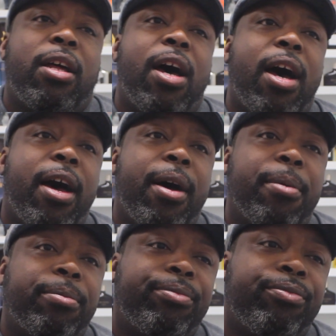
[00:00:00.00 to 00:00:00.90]

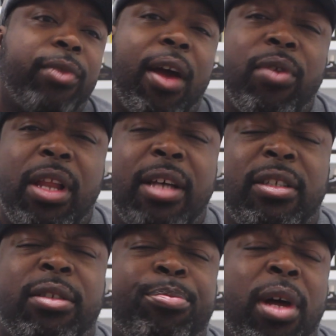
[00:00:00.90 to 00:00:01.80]
Now I
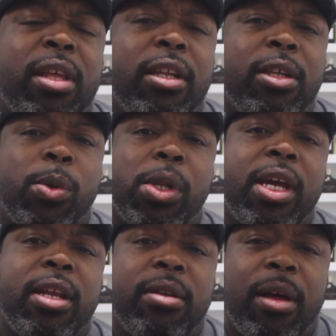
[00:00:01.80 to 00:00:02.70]
realize it's probably a little
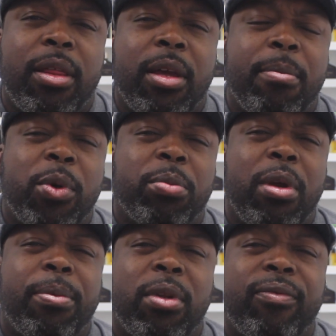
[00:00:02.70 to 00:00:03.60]
late. I think most
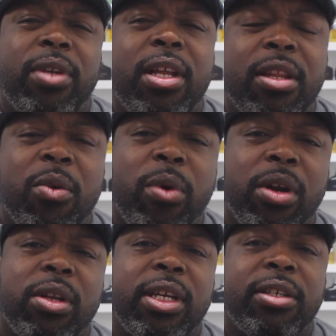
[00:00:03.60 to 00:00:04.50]
people have done their
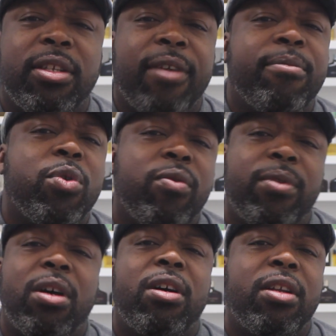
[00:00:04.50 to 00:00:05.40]
winter list and have
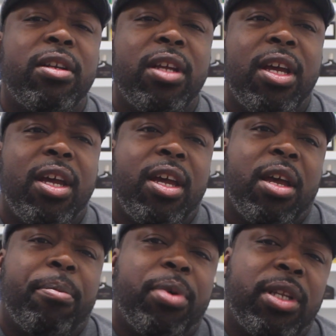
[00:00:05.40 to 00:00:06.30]
moved on
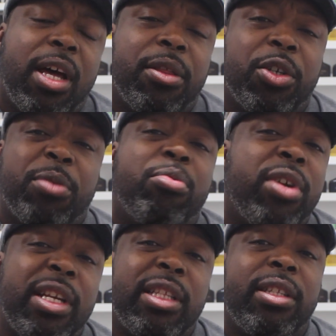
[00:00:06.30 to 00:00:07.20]
and putting out their
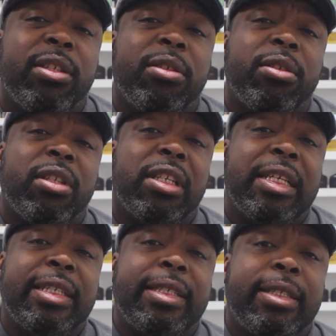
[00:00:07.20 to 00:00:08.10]
spring
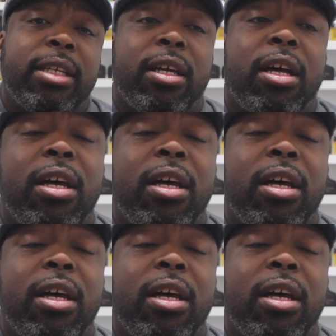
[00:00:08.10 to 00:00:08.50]
lists.